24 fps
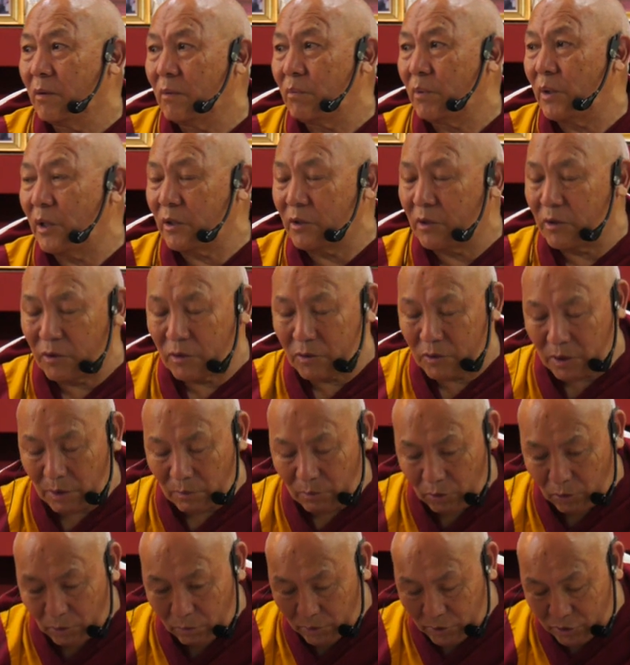Practice,
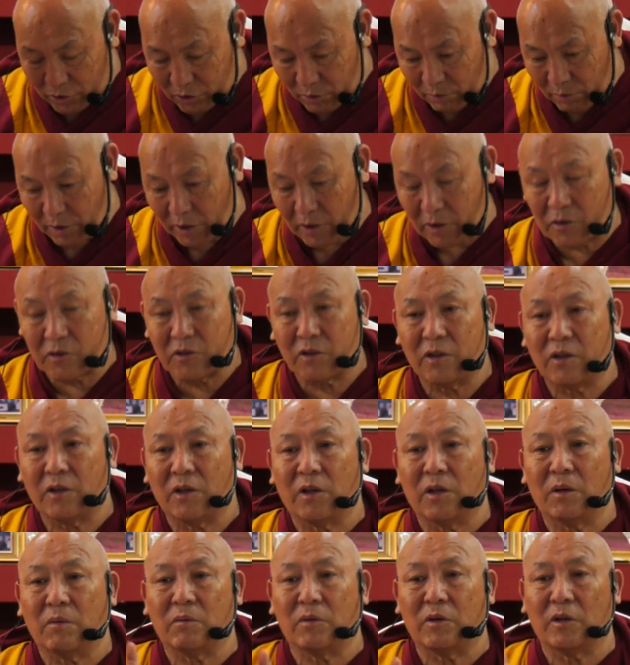develop wisdom,
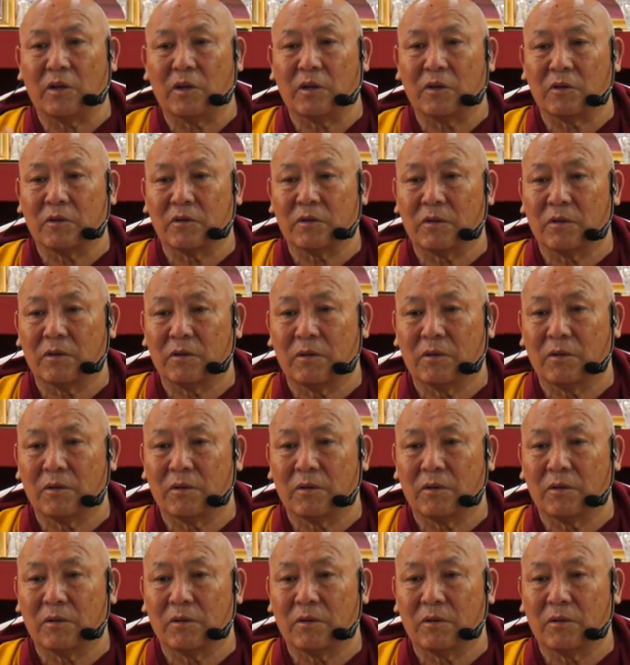understanding, emptiness.